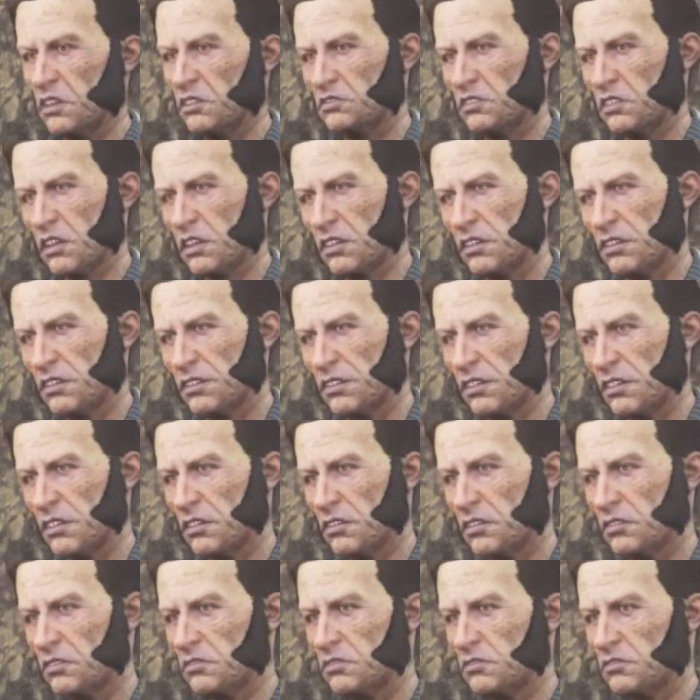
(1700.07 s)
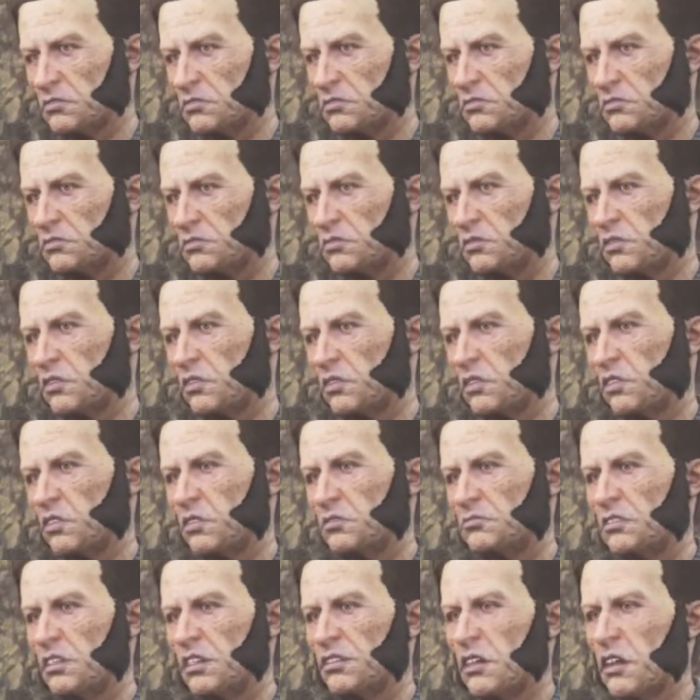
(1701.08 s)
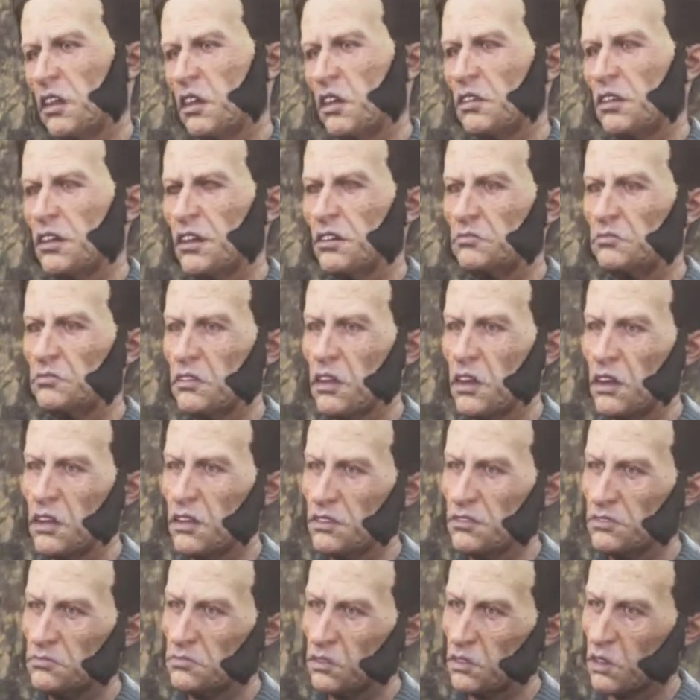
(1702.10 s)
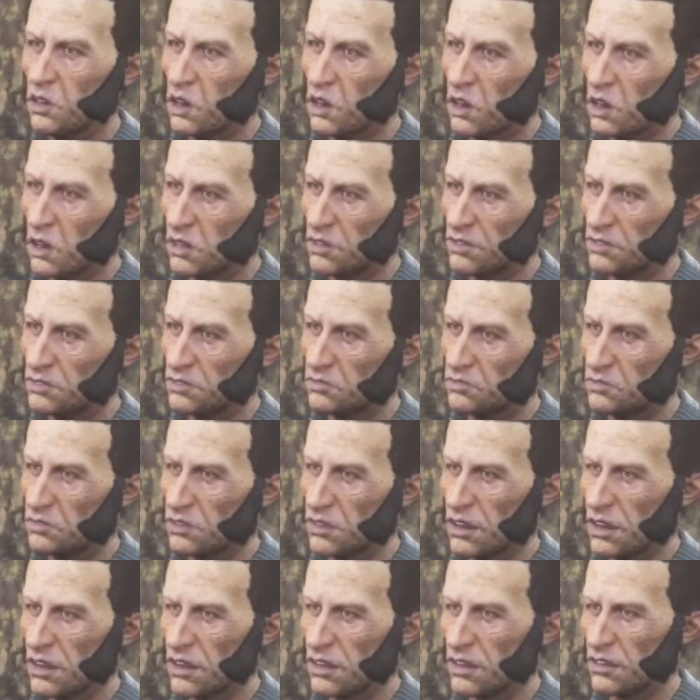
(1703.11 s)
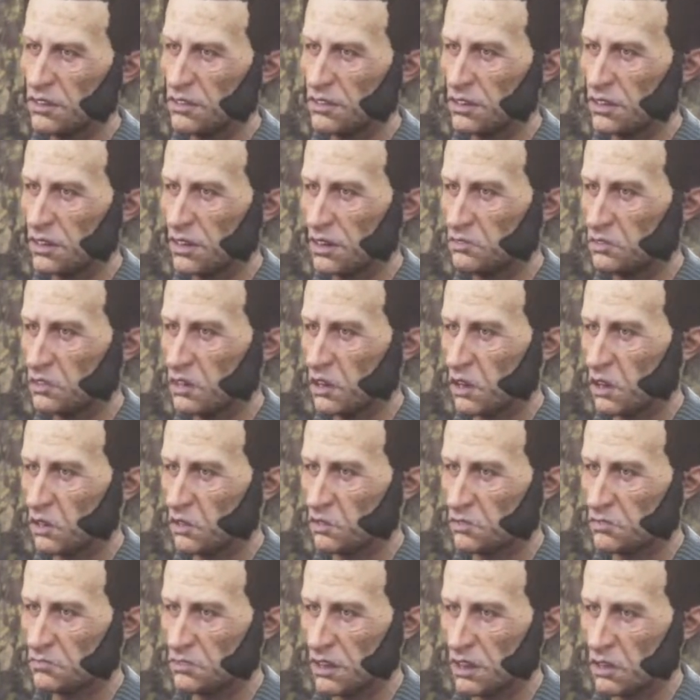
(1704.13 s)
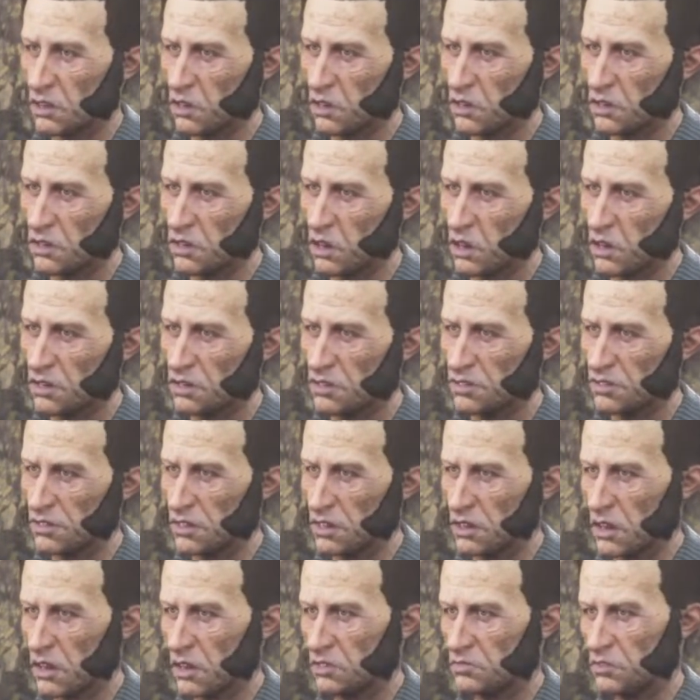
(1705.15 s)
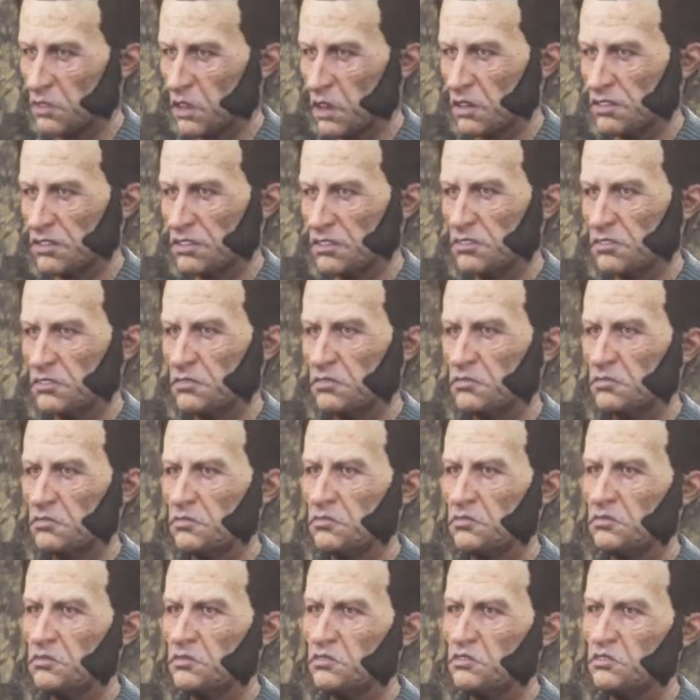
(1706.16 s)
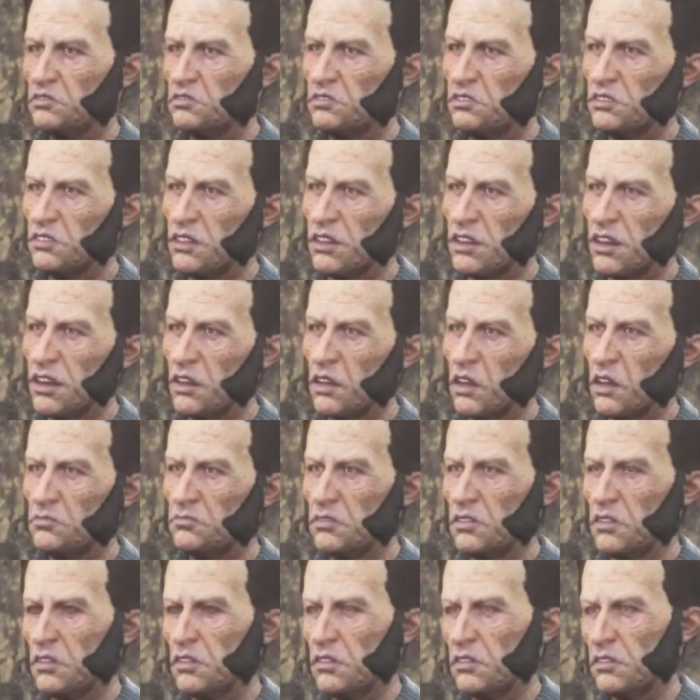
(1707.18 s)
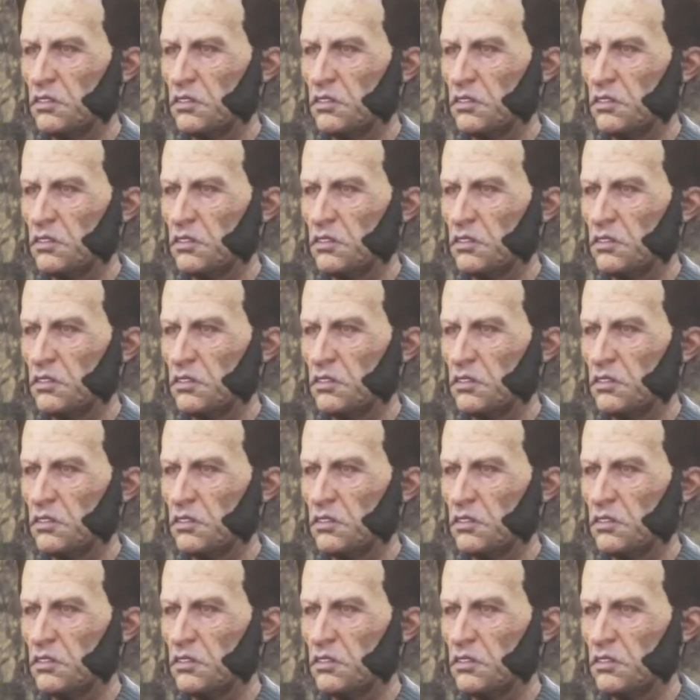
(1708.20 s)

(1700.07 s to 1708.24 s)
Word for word: murderers. Wow. Mozart, their boss, Brutus, defiled several women and got away scot-free. Oh, terrible.